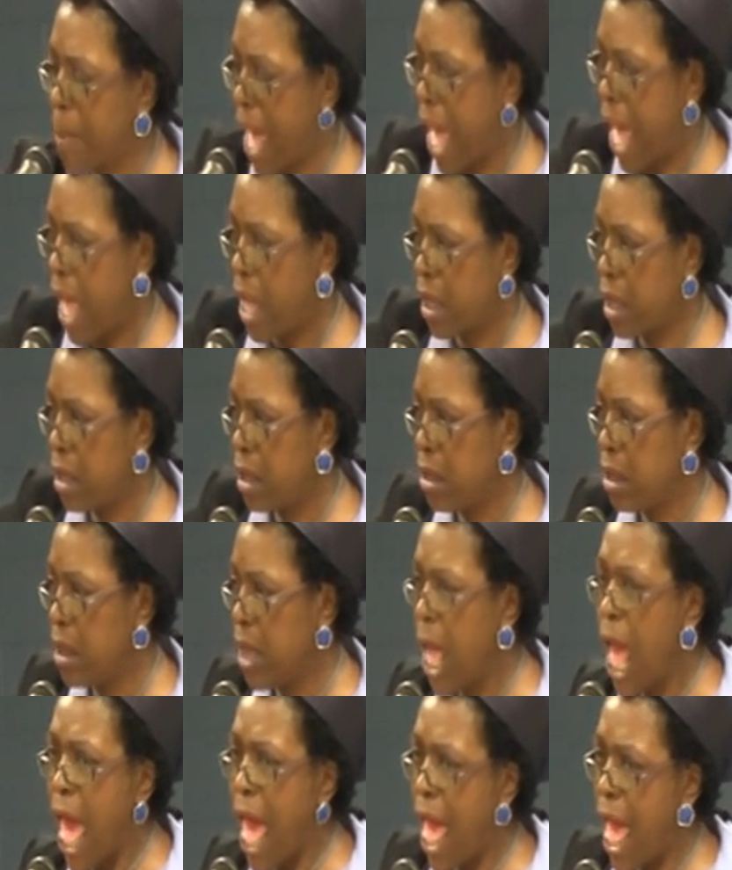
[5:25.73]
back.
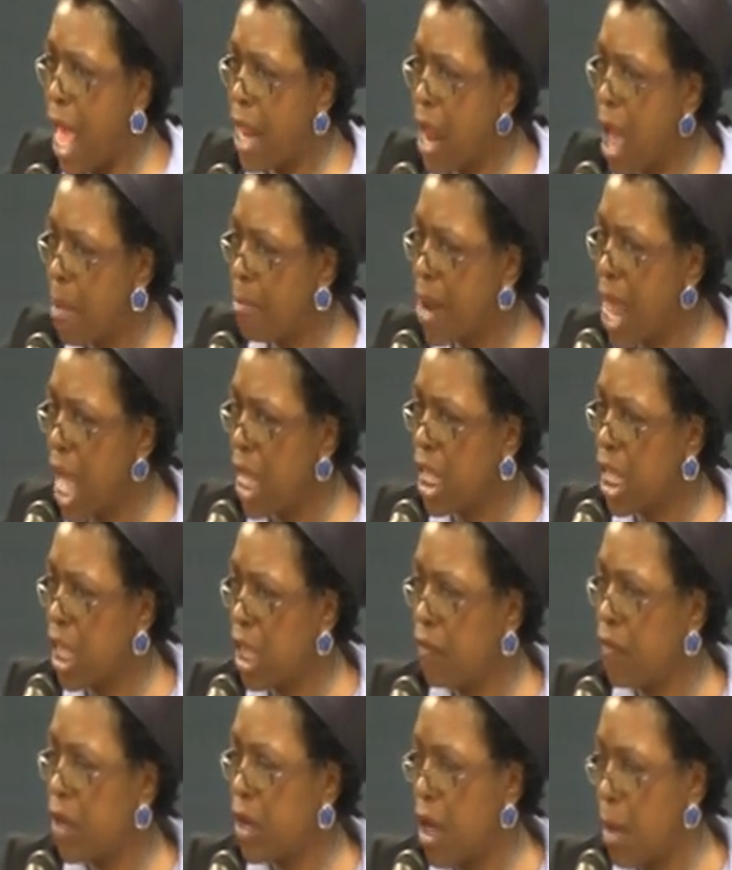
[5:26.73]
And I'm not
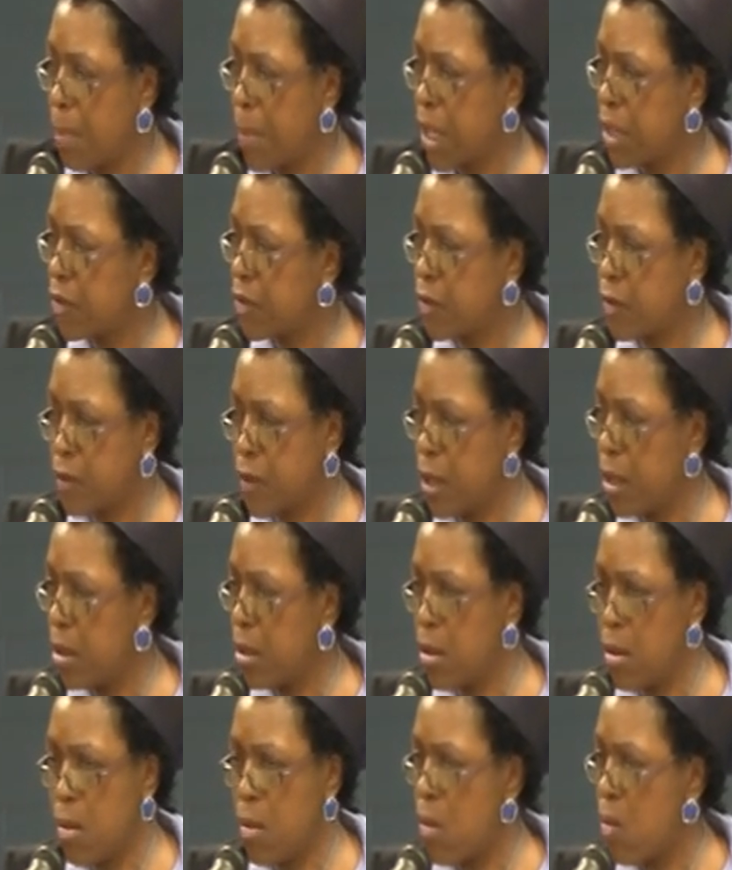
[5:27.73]
giving up a
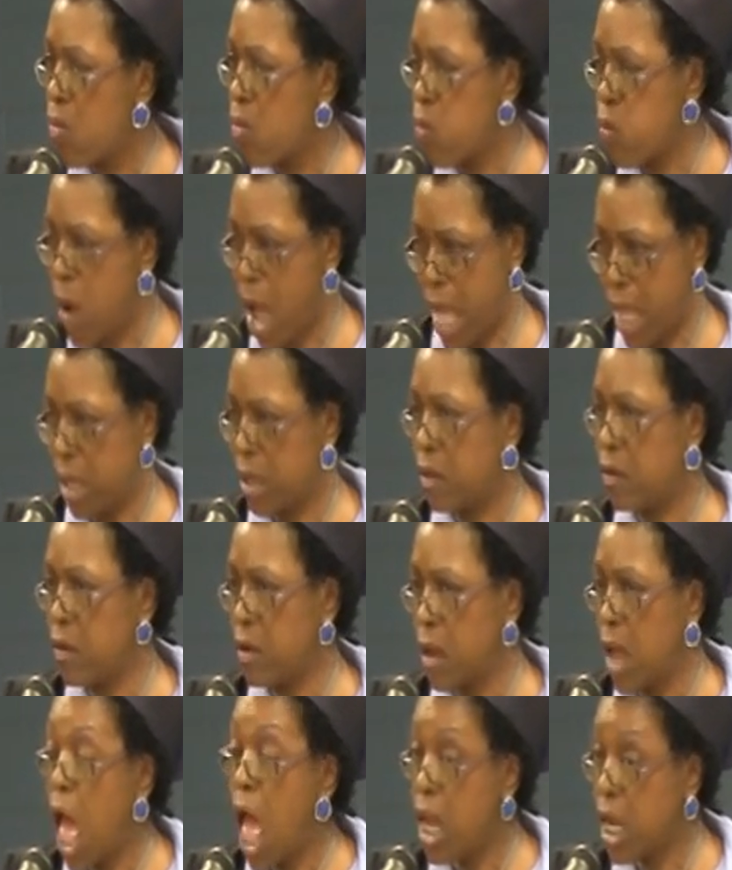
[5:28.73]
single right.
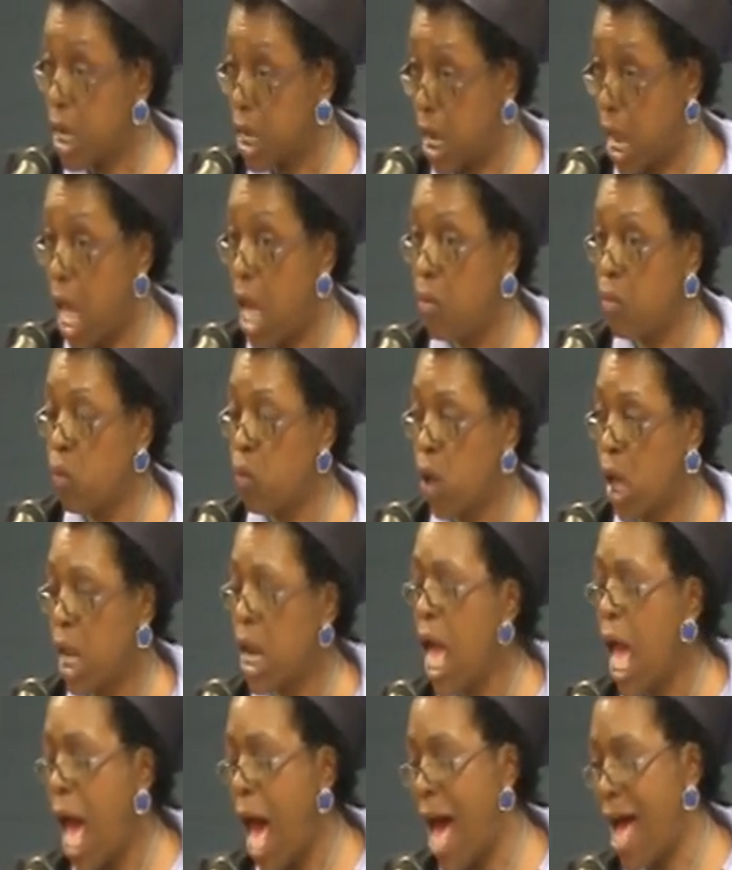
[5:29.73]
Not one.
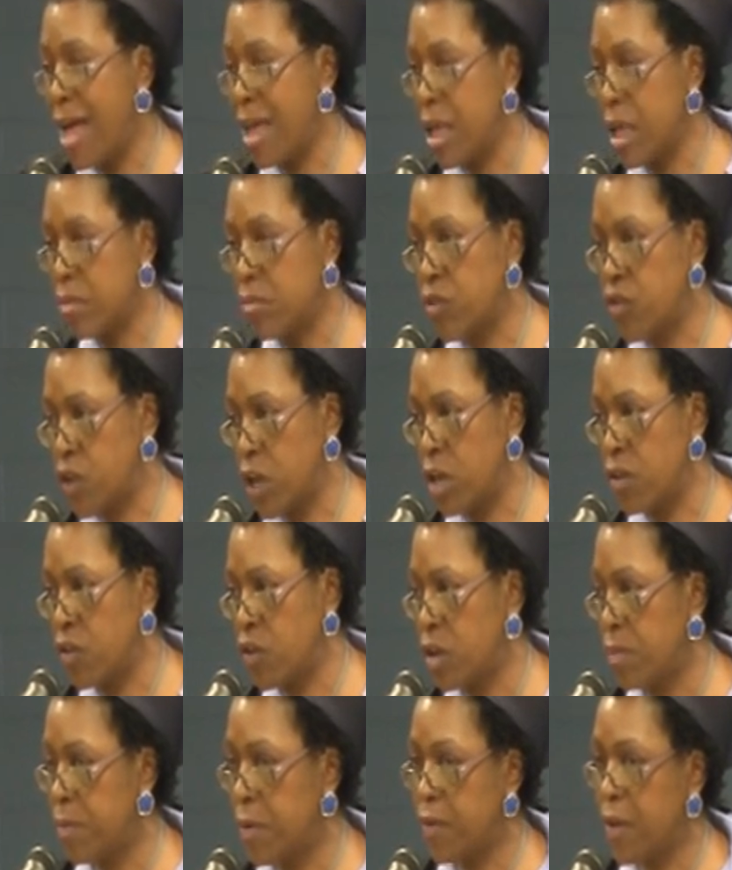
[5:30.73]
I am Judge
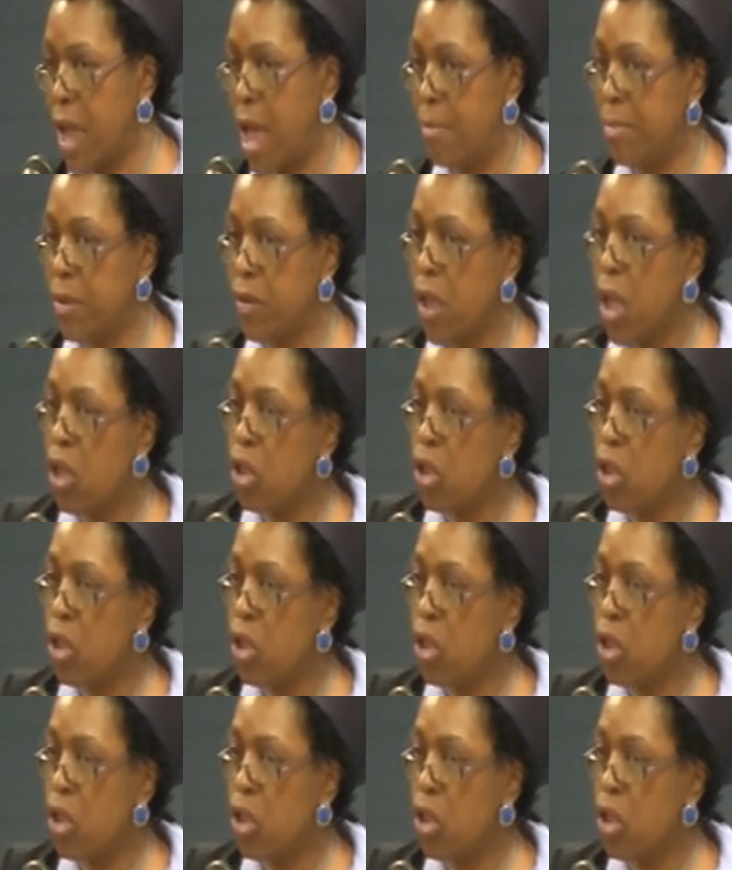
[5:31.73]
Deborah Thomas,